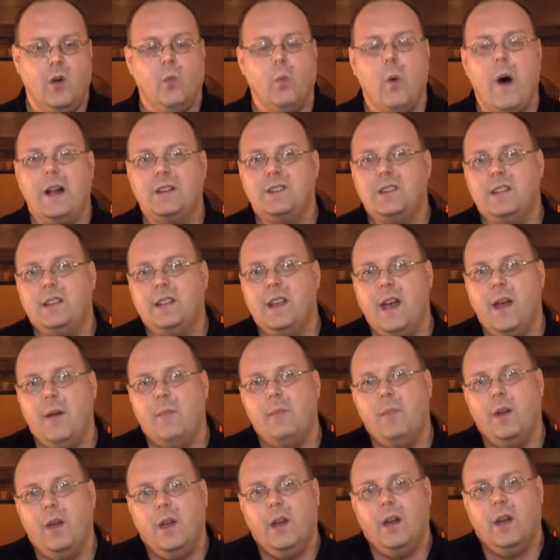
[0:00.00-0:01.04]
watching
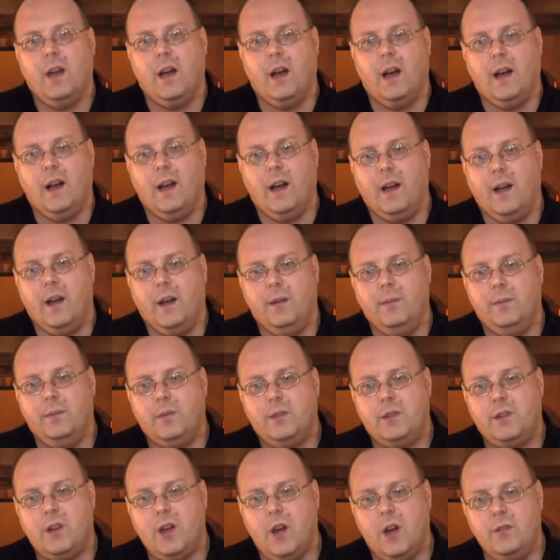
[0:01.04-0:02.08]
them uh,
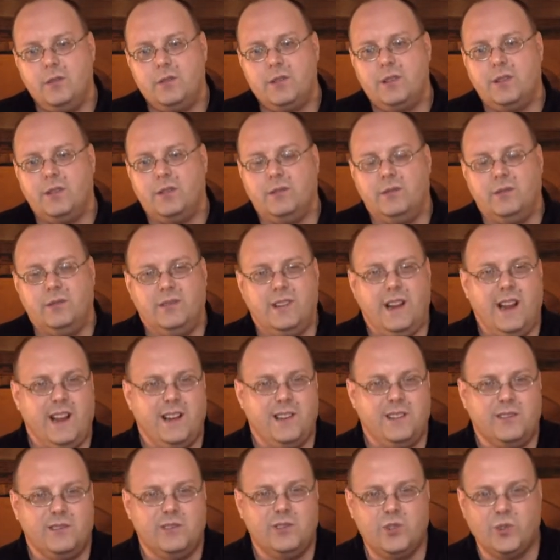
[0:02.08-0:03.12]
coach and,
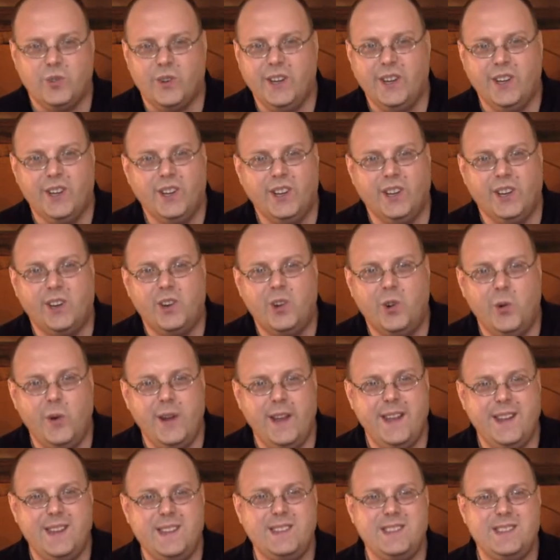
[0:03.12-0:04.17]
and drill and
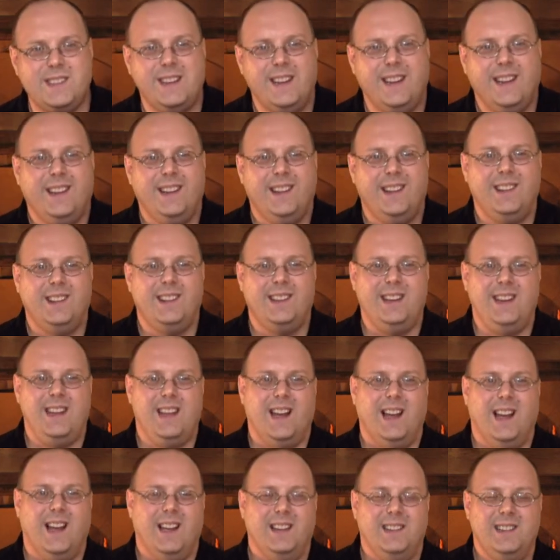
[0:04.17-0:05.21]
quiz the
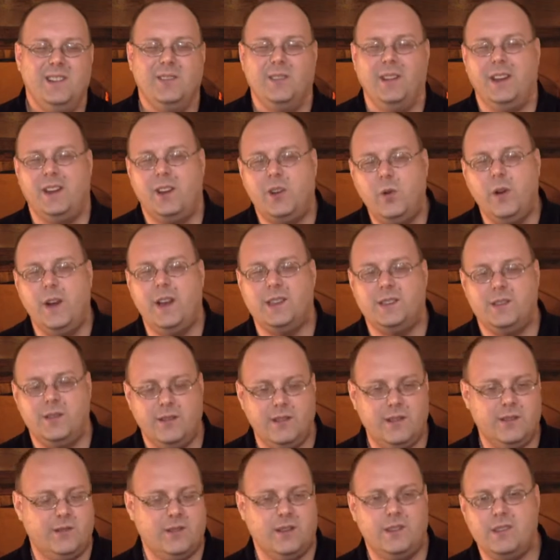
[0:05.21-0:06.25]
uh, not really quiz.
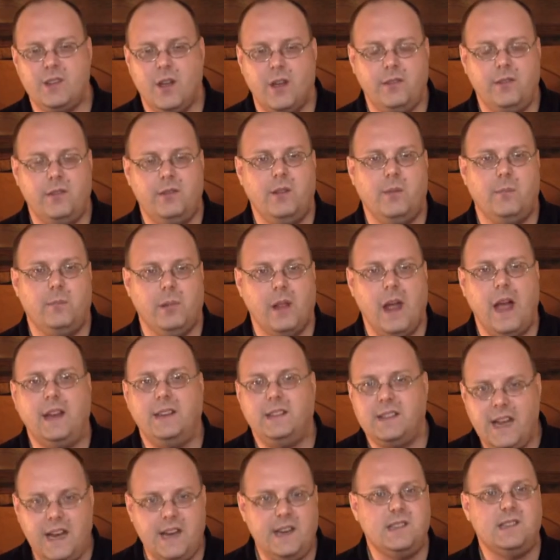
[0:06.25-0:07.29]
This, this, is all through the
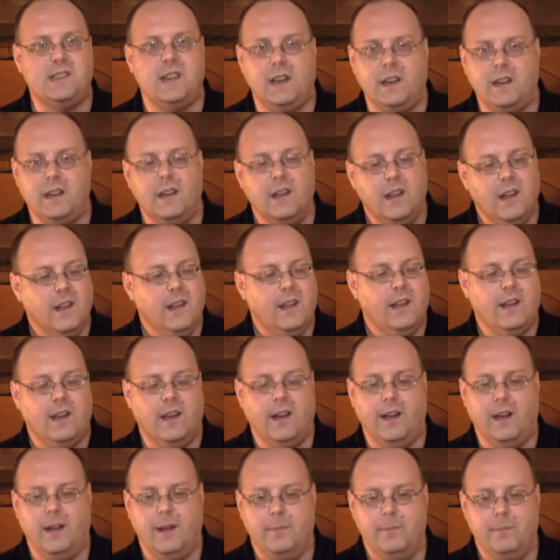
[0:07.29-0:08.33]
blind tasting
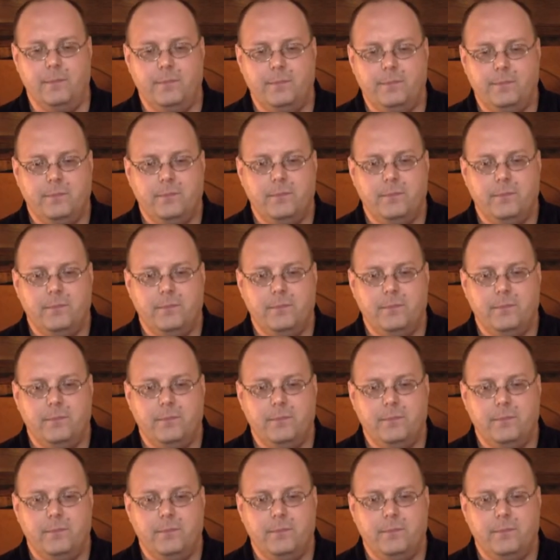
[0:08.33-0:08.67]
um,